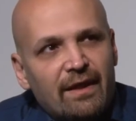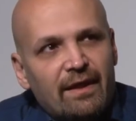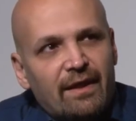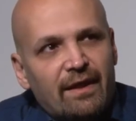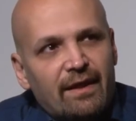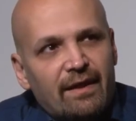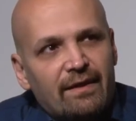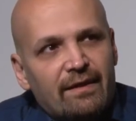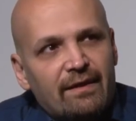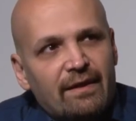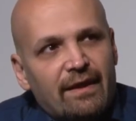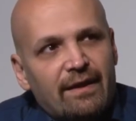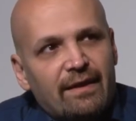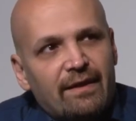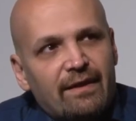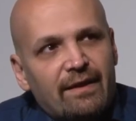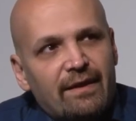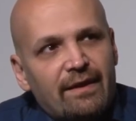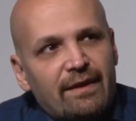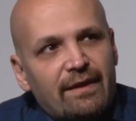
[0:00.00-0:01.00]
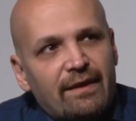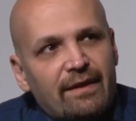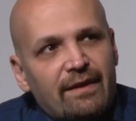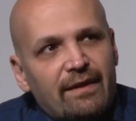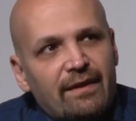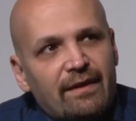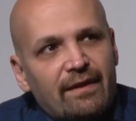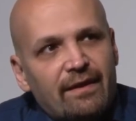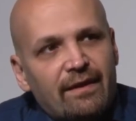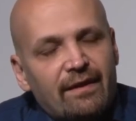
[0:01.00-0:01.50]
At, and
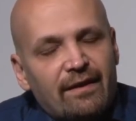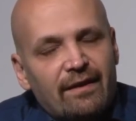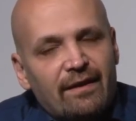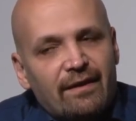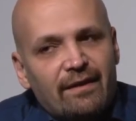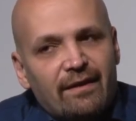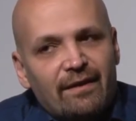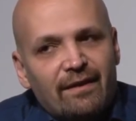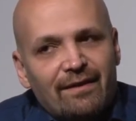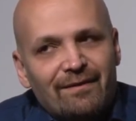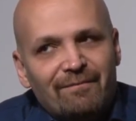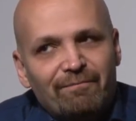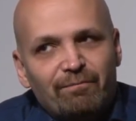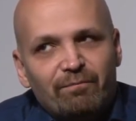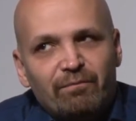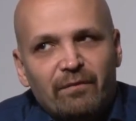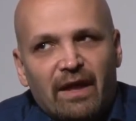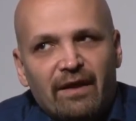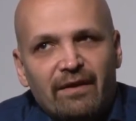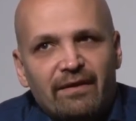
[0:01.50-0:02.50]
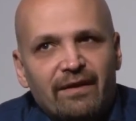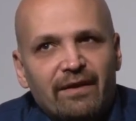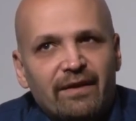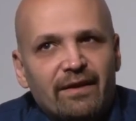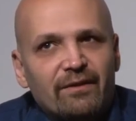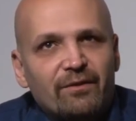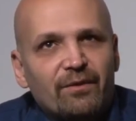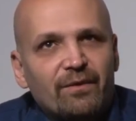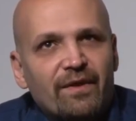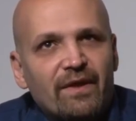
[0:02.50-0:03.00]
then in, I think
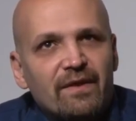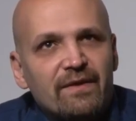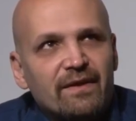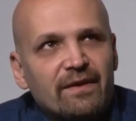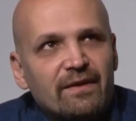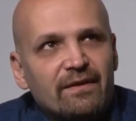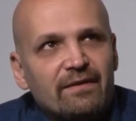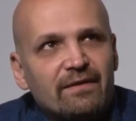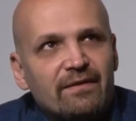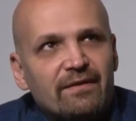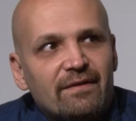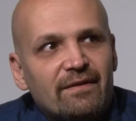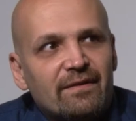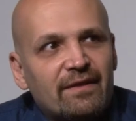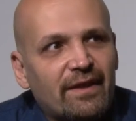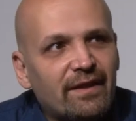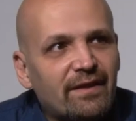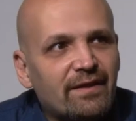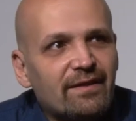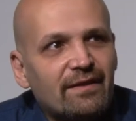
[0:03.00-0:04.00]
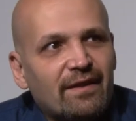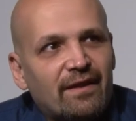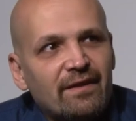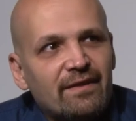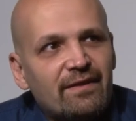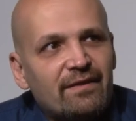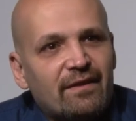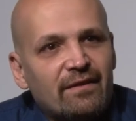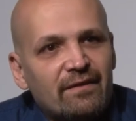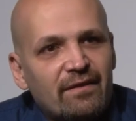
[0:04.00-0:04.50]
in 2006, I
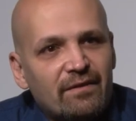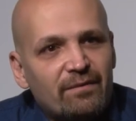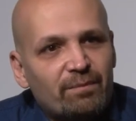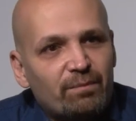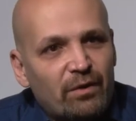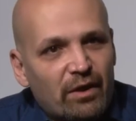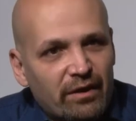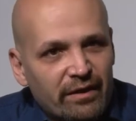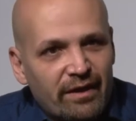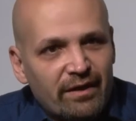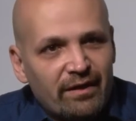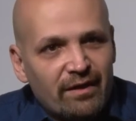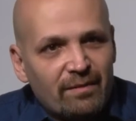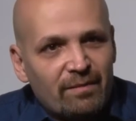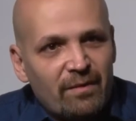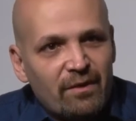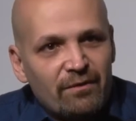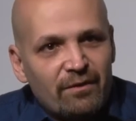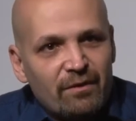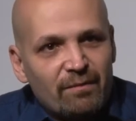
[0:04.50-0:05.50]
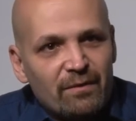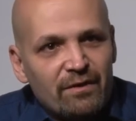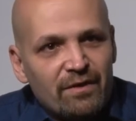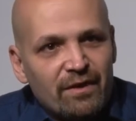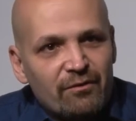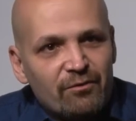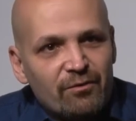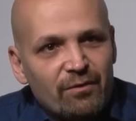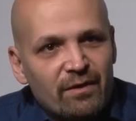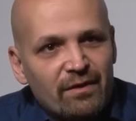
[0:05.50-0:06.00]
started blogging about
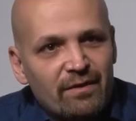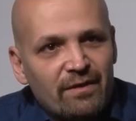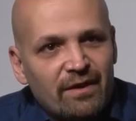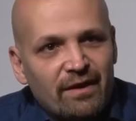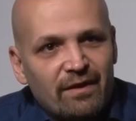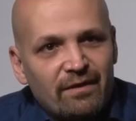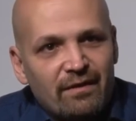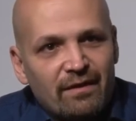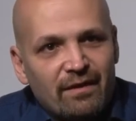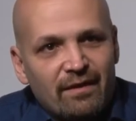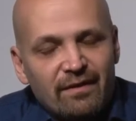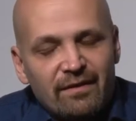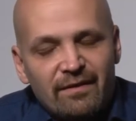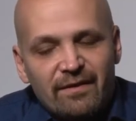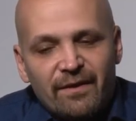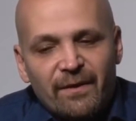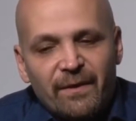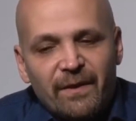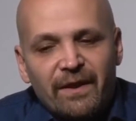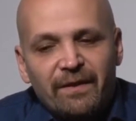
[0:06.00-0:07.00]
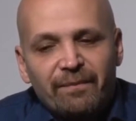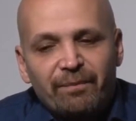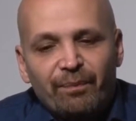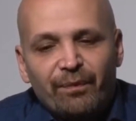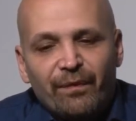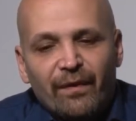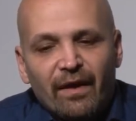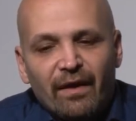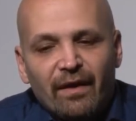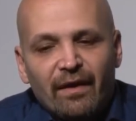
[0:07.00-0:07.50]
homosexuality in, in Syria.
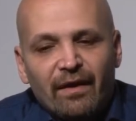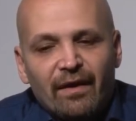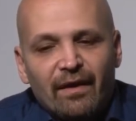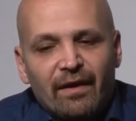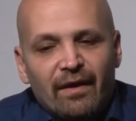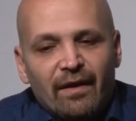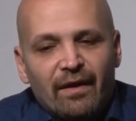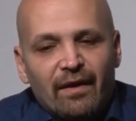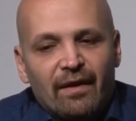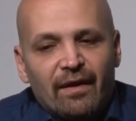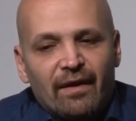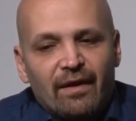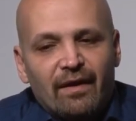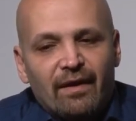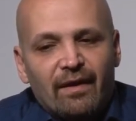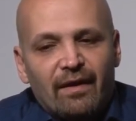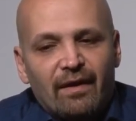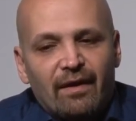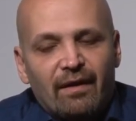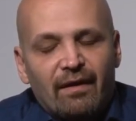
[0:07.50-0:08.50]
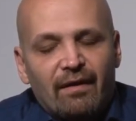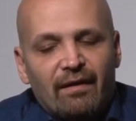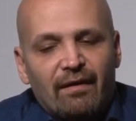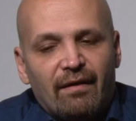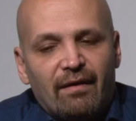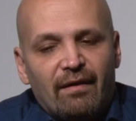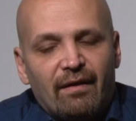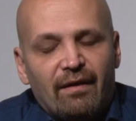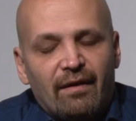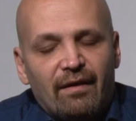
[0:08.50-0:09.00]

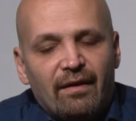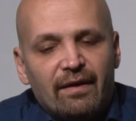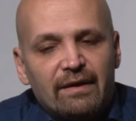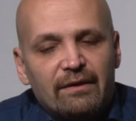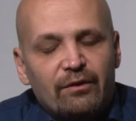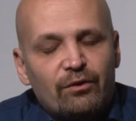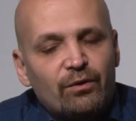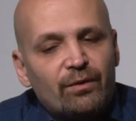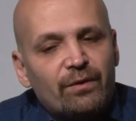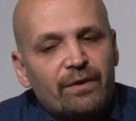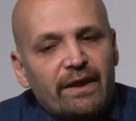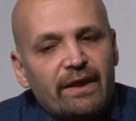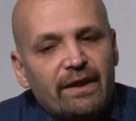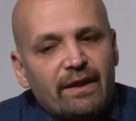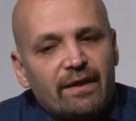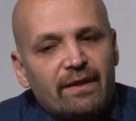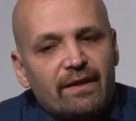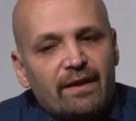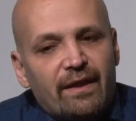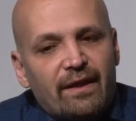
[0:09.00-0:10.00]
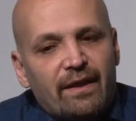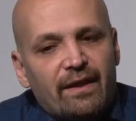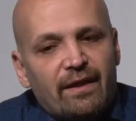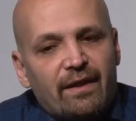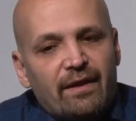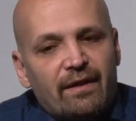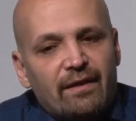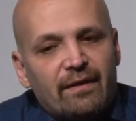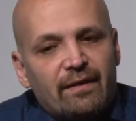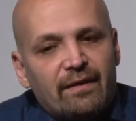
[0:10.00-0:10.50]
Uh, during
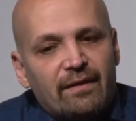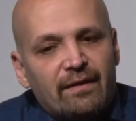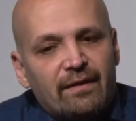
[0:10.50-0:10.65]
the